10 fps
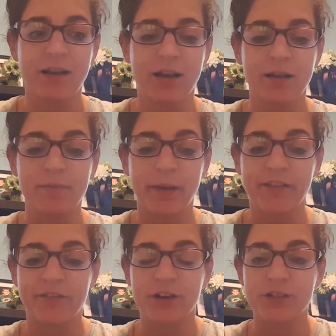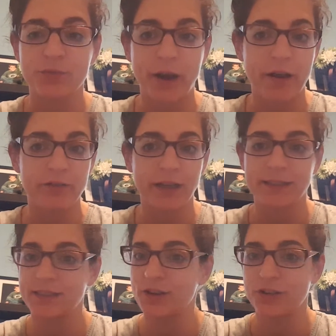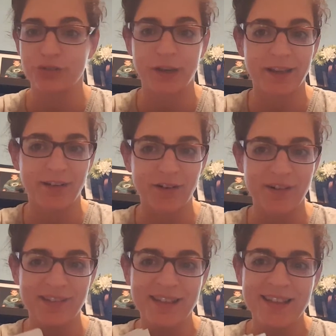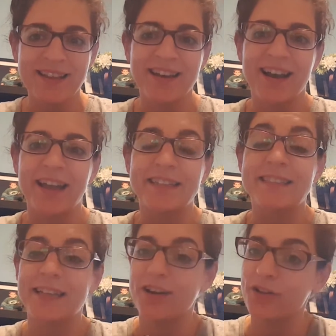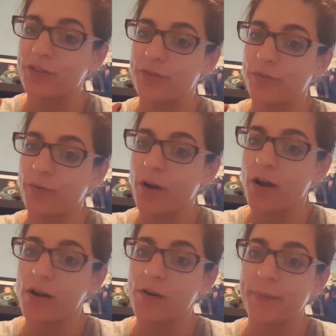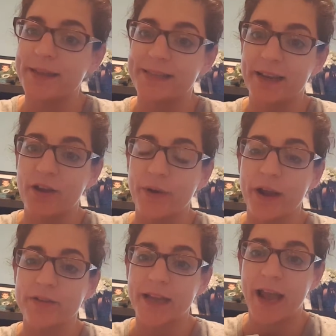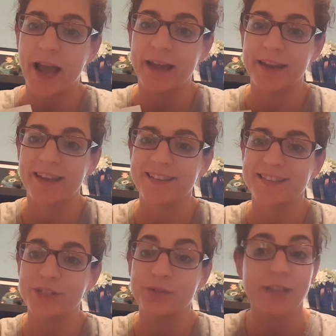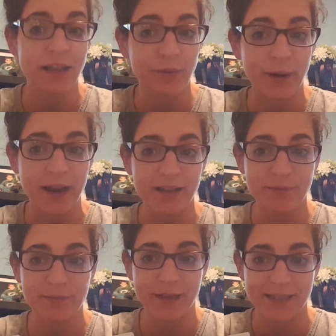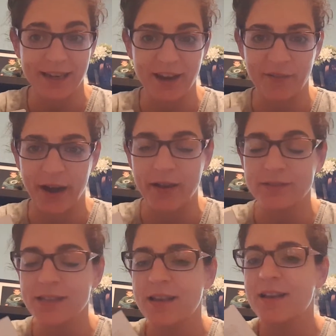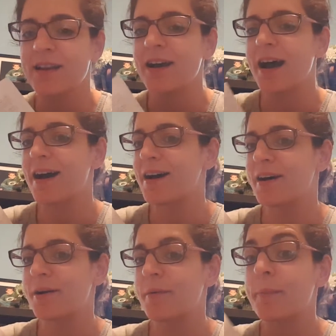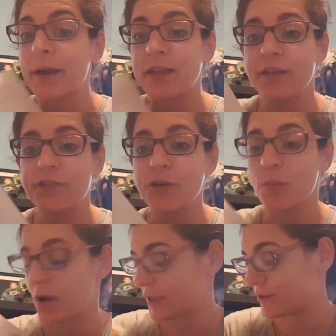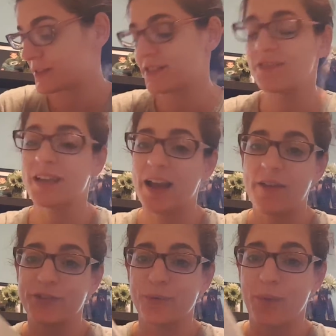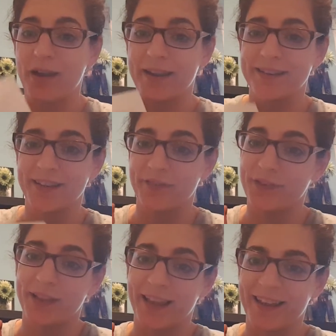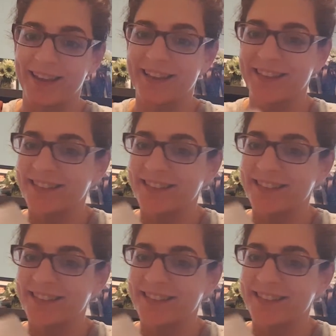My first round, I did not drink at all. I did on my second round. I had it to celebrate my second round. But if you want, you still can have your wine if you like.